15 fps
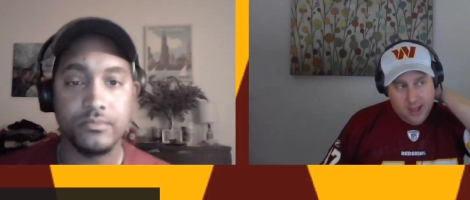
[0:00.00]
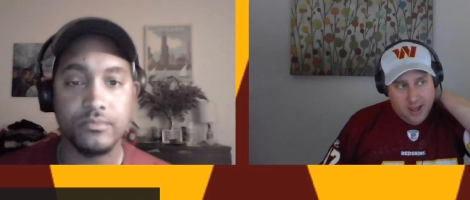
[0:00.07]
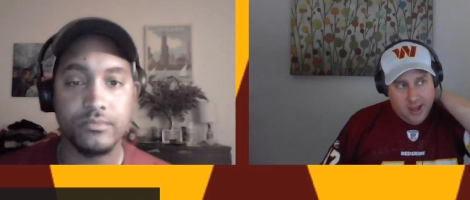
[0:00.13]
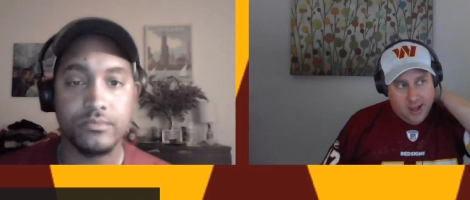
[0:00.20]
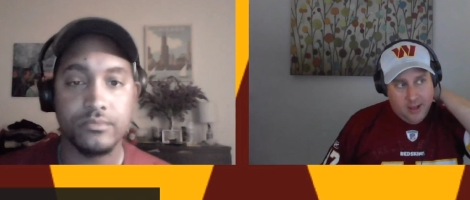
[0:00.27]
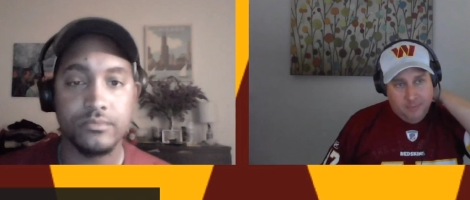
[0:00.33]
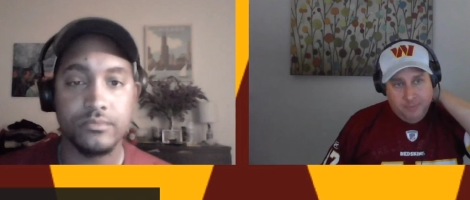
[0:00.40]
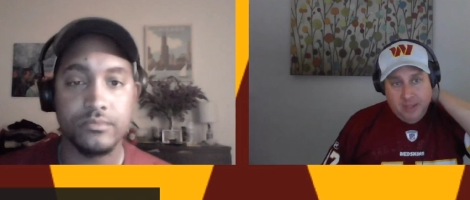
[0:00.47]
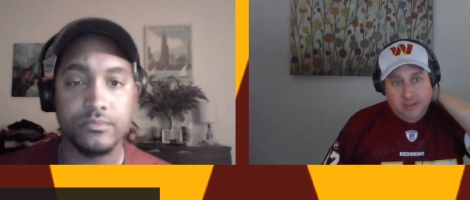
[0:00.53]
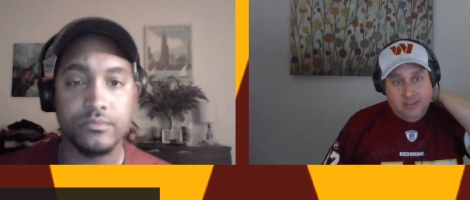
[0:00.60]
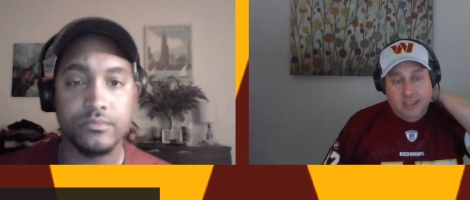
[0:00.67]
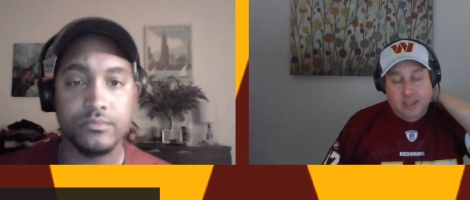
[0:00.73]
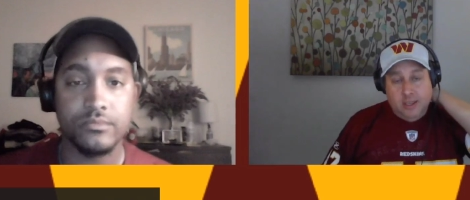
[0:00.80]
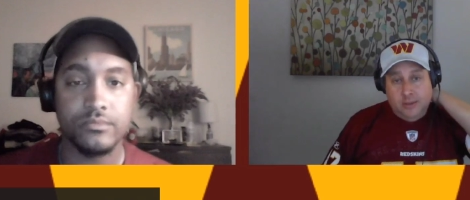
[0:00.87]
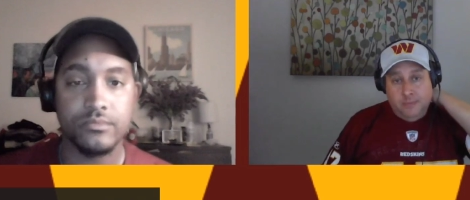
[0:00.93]
Speaker 1: Uh, is
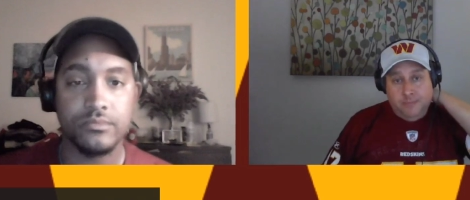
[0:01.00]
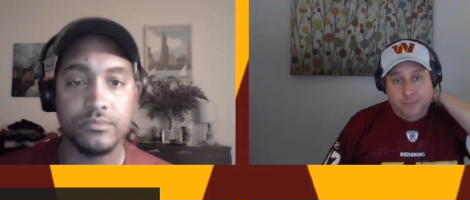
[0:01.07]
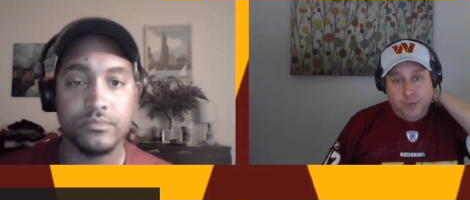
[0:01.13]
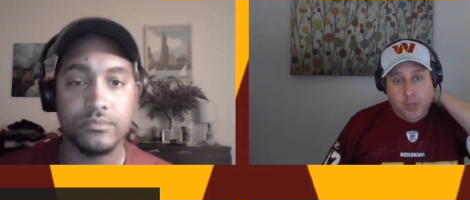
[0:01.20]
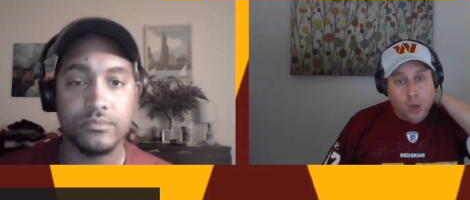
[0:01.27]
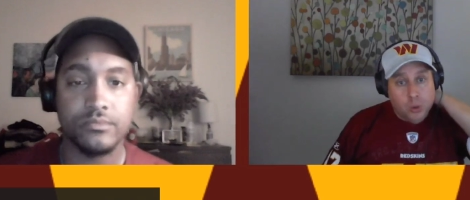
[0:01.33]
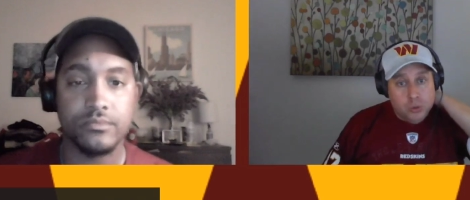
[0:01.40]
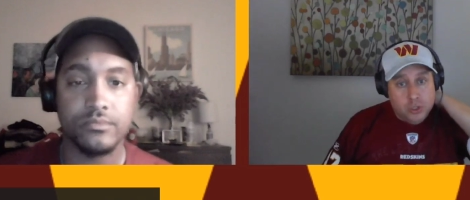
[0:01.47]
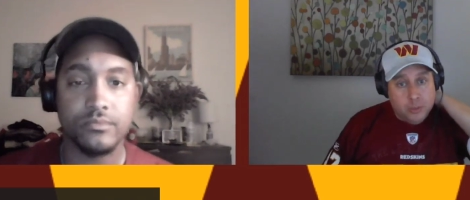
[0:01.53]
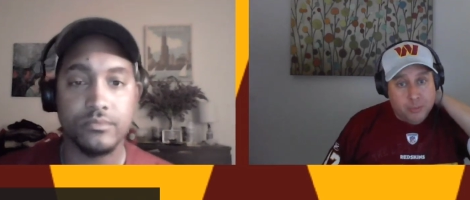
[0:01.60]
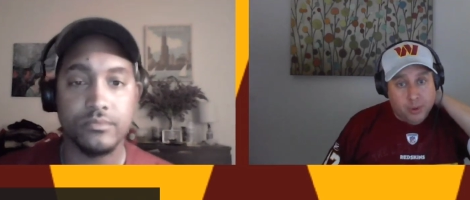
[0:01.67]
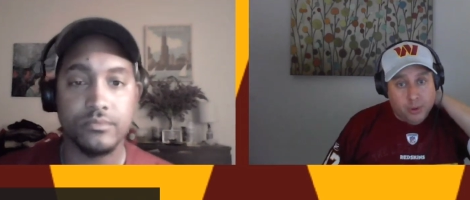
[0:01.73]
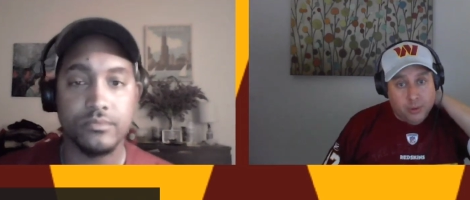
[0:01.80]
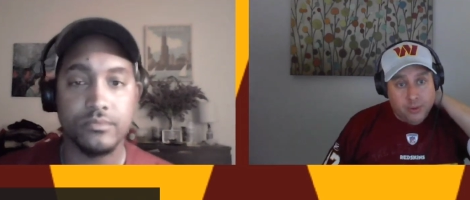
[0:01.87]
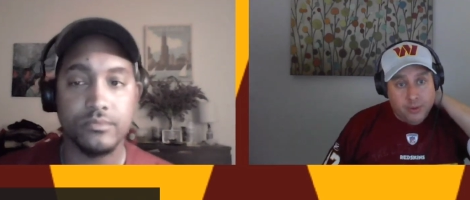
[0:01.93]
he
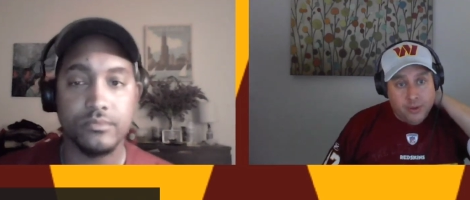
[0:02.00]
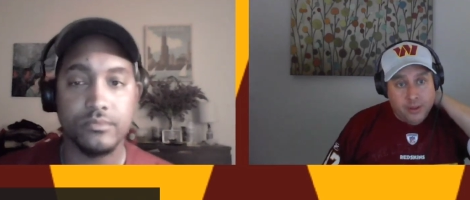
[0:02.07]
coachable?